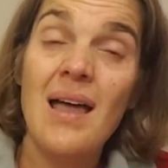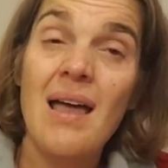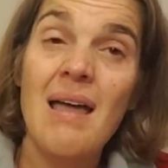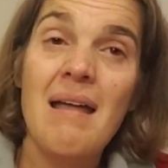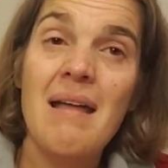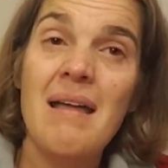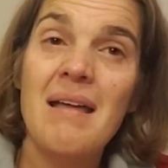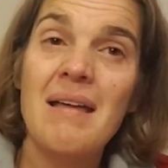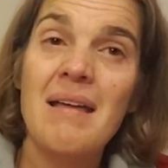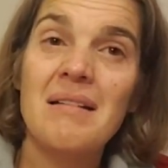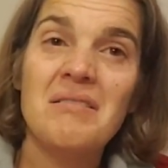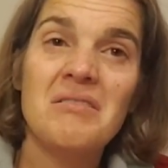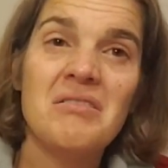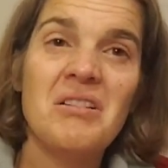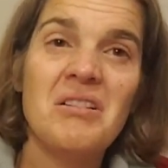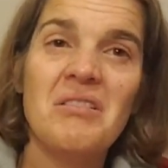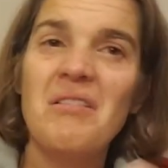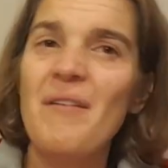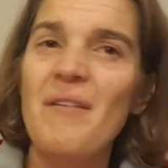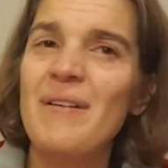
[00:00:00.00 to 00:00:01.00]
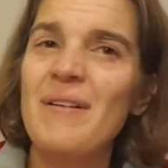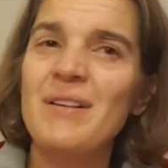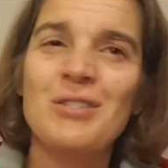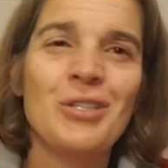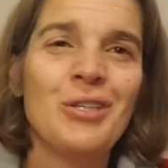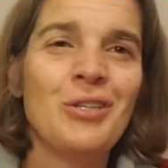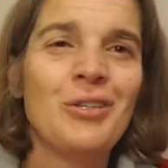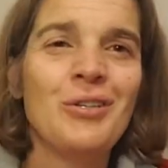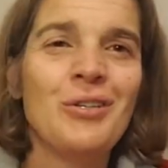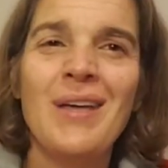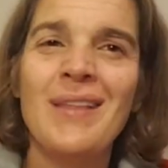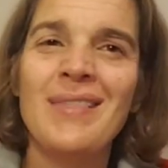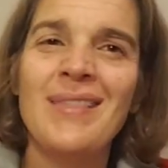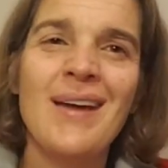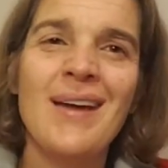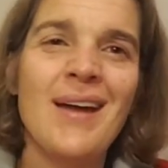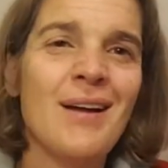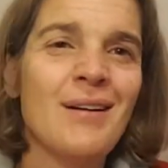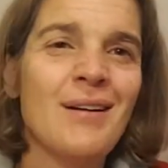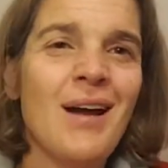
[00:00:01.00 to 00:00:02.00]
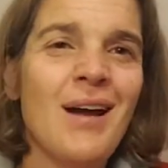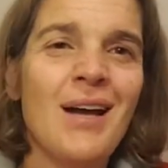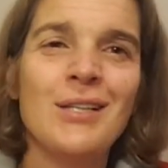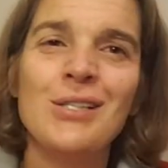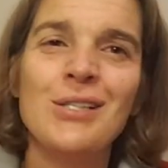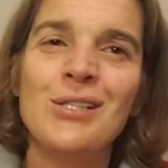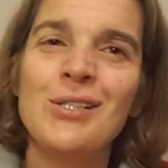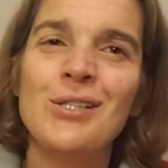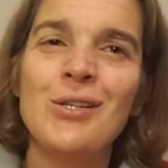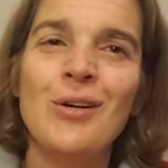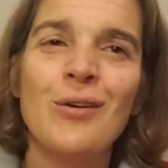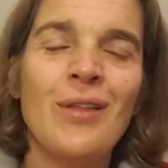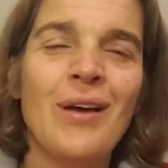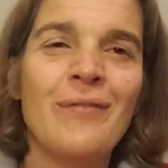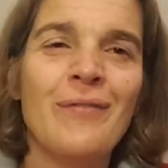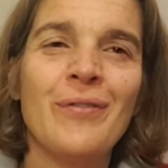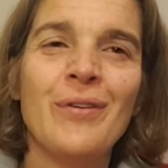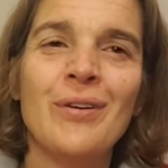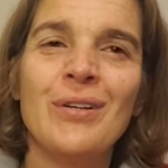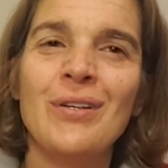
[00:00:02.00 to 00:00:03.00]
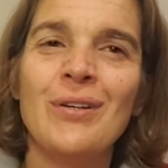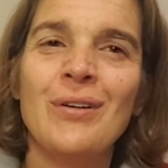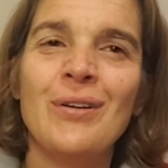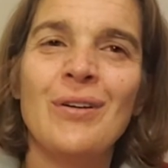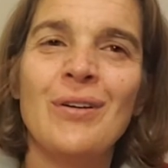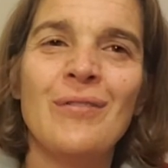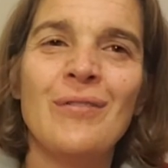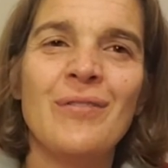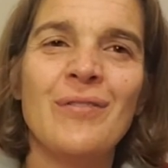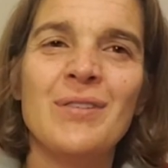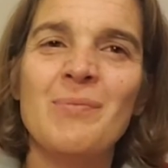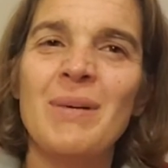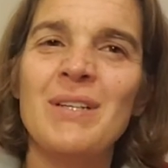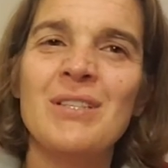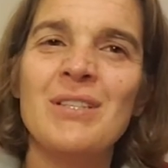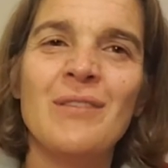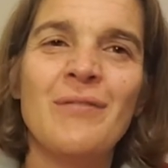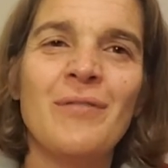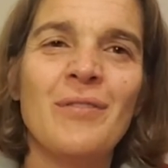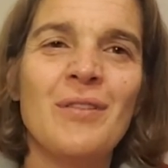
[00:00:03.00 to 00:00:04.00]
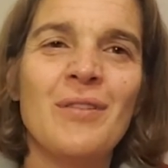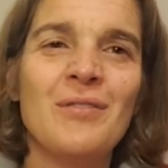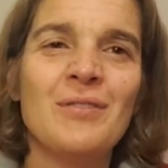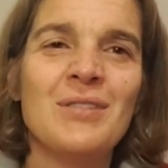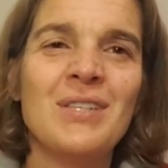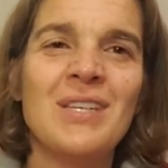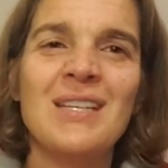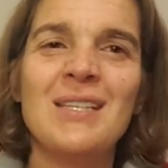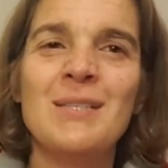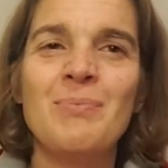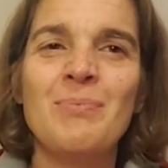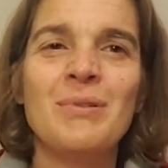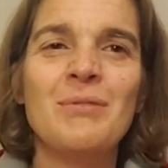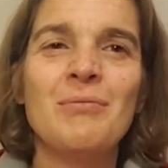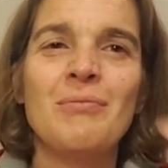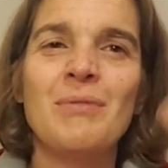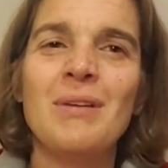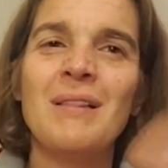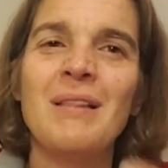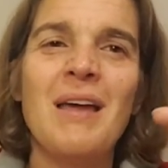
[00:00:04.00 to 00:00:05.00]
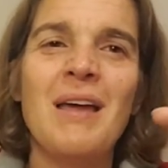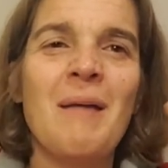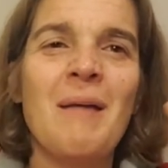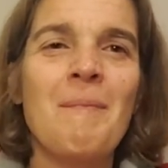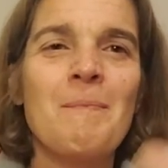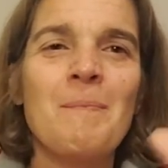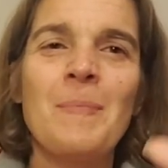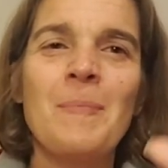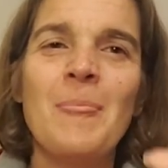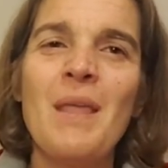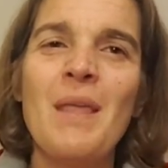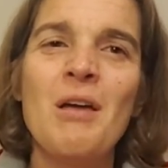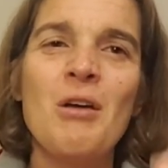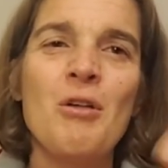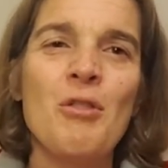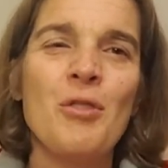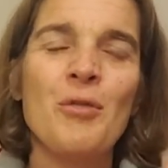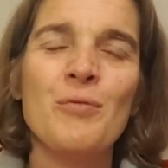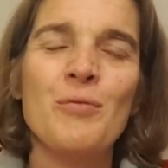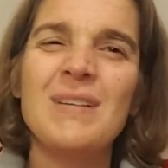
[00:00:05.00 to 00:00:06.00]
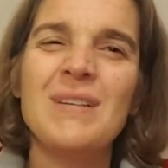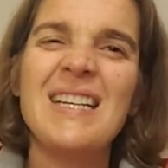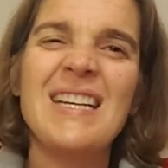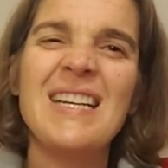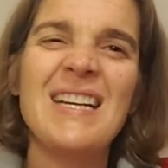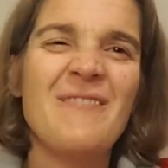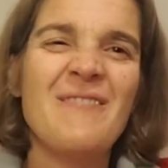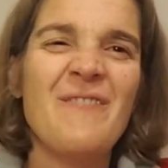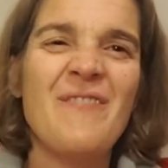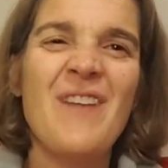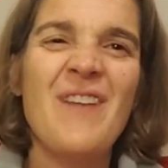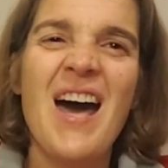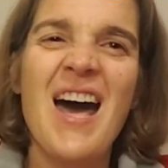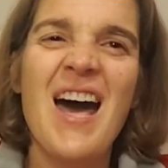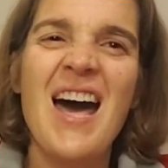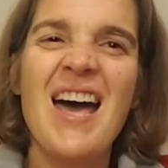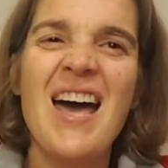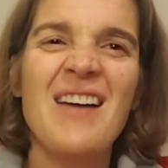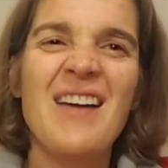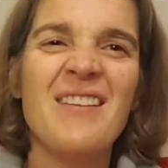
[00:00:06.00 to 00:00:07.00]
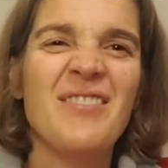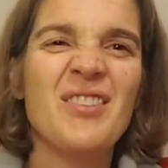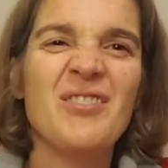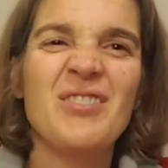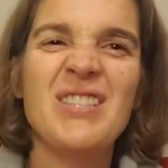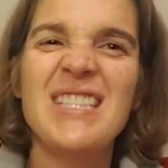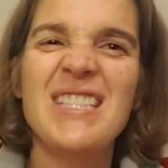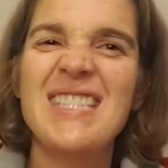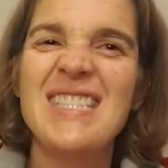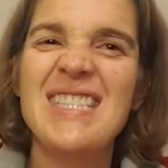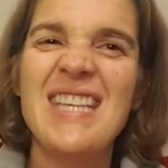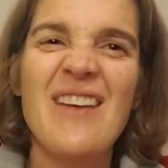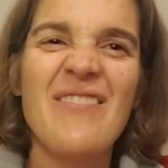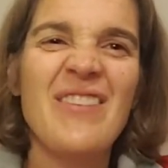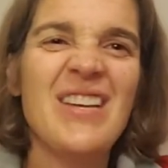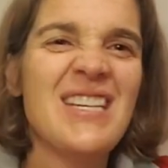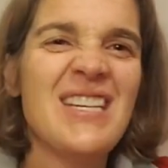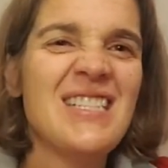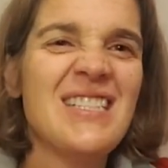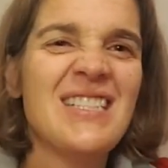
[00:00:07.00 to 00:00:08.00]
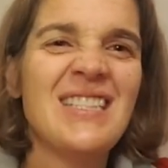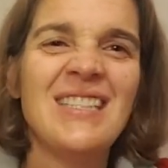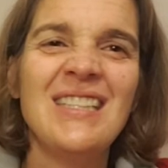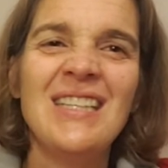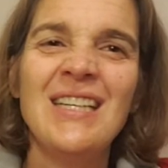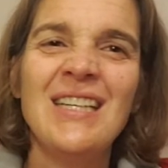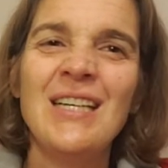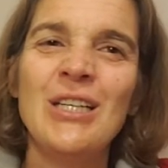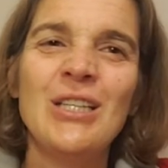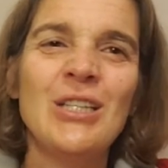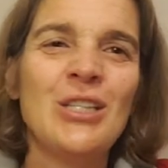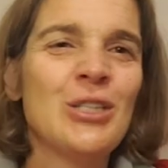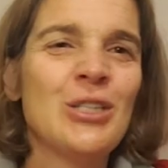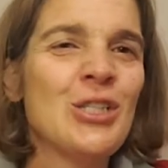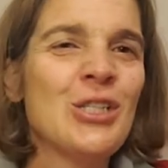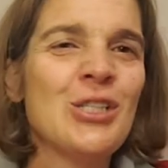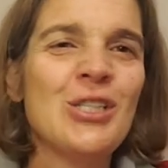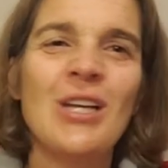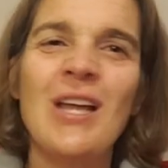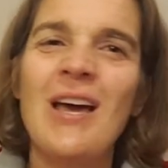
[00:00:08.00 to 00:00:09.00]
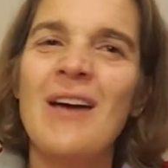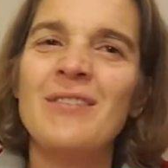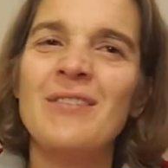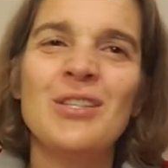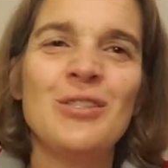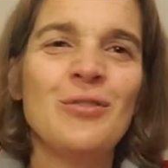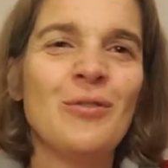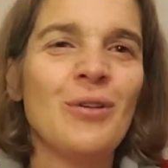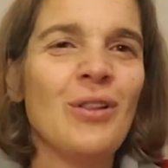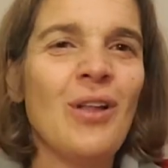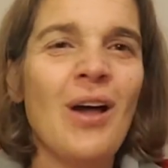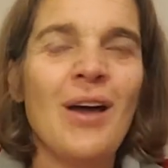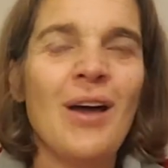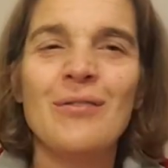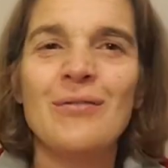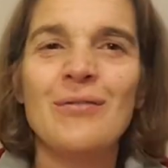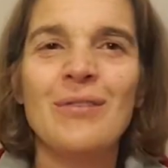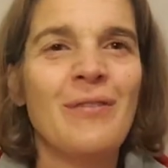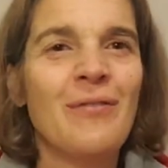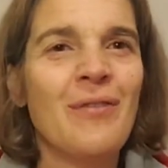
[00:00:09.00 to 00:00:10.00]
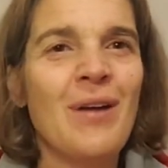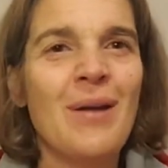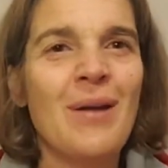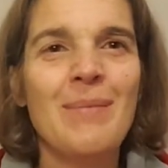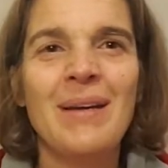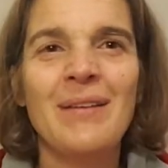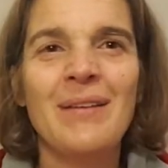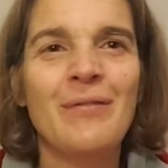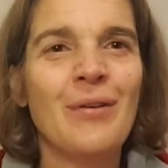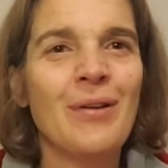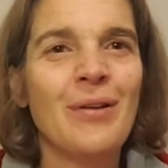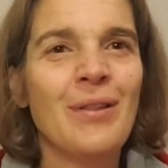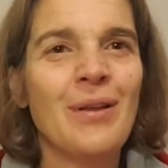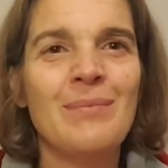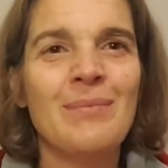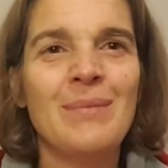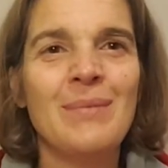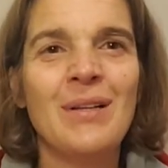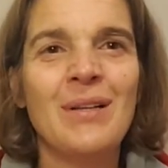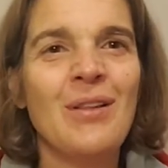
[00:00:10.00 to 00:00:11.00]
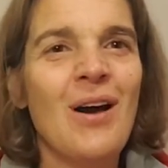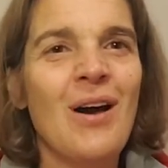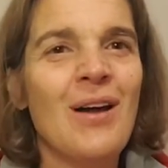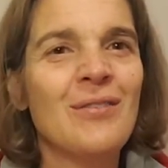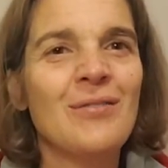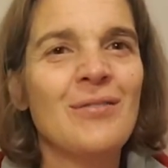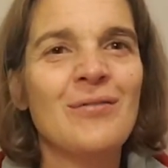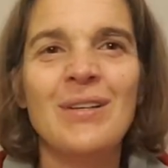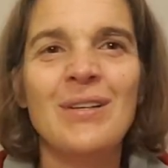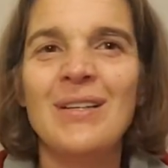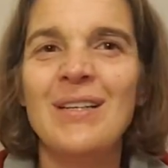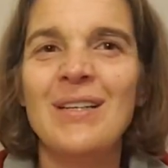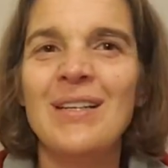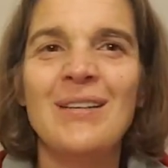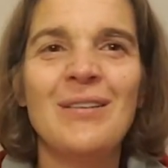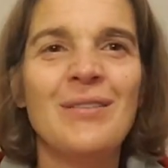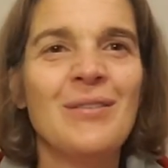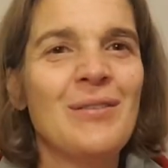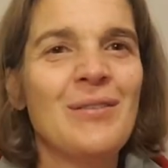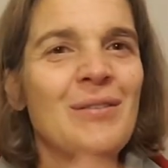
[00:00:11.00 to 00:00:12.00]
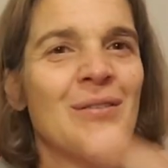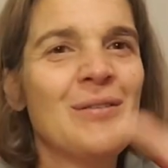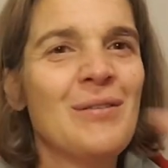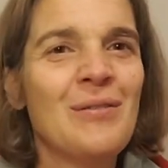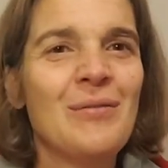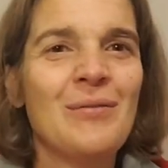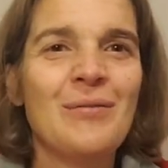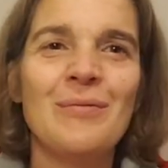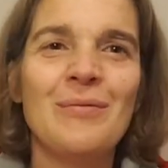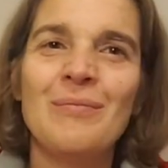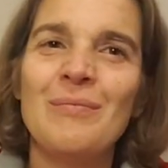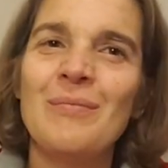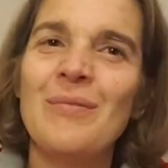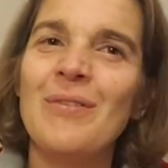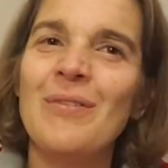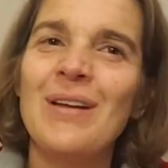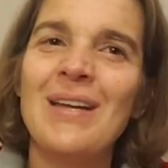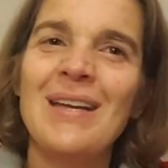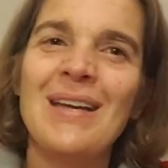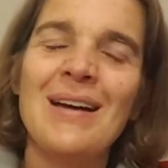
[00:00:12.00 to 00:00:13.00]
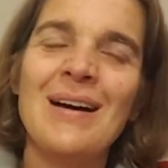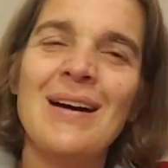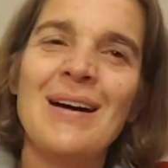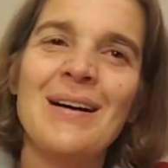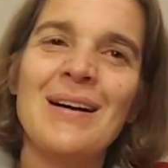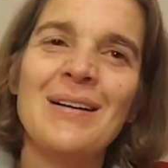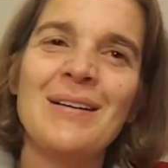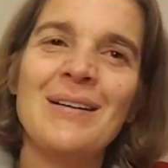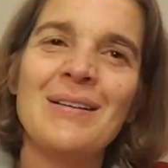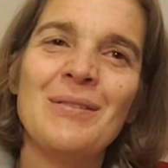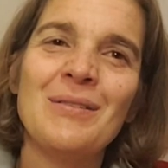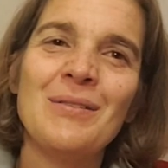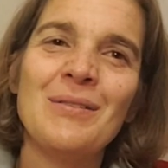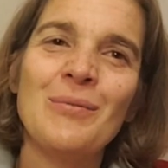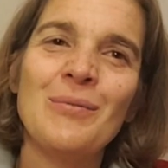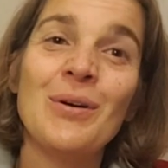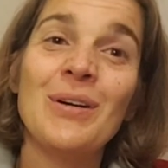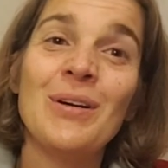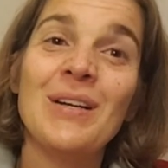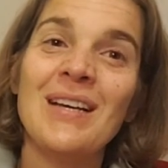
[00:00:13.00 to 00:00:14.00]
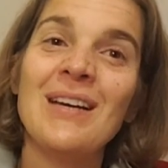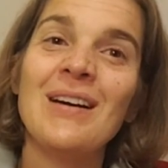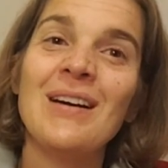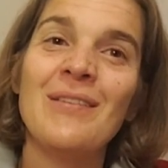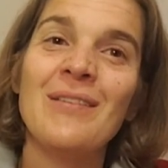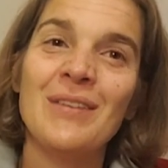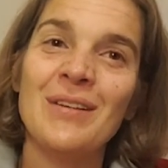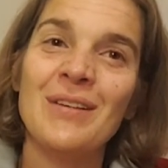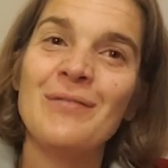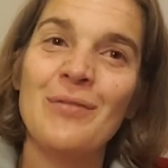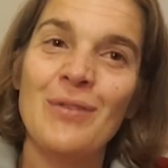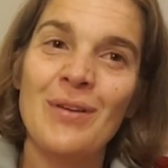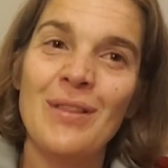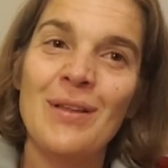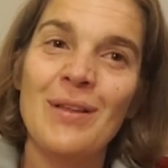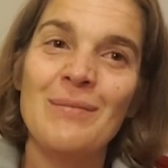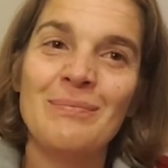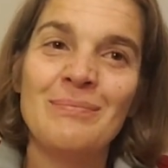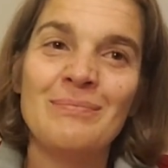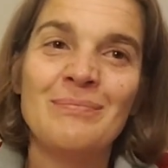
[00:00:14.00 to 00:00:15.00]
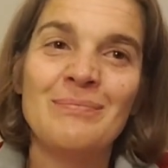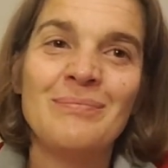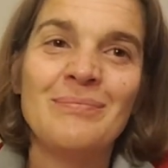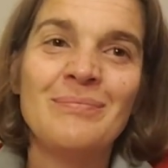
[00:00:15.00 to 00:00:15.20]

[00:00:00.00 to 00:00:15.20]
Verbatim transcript: and eventually you'll get there i just know that for, for especially for those kids between like three and five three and seven you're just going to have to do a lot of reframing for them a lot of re re uh, wording of it for them.